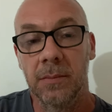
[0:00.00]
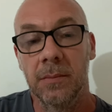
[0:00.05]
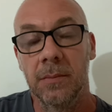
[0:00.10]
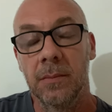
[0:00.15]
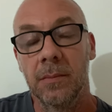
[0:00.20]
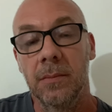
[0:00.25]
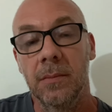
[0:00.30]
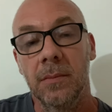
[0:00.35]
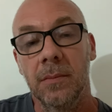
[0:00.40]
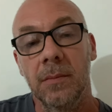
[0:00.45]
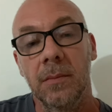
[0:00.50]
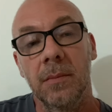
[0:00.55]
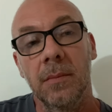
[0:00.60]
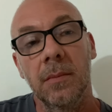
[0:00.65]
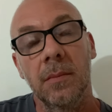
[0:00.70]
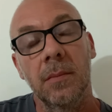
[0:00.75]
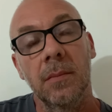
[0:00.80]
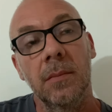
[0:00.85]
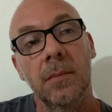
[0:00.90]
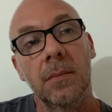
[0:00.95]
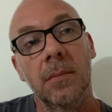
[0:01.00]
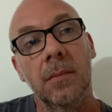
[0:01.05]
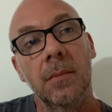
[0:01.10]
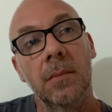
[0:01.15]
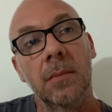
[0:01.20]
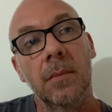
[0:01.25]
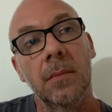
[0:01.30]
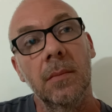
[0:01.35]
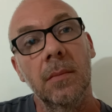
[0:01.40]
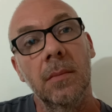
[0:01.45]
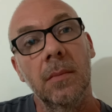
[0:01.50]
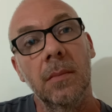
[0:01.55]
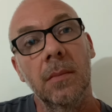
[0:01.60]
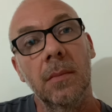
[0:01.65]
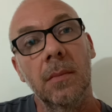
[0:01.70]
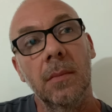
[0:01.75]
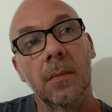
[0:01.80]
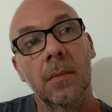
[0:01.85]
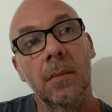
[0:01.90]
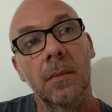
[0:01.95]

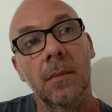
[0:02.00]
Nobody speaks.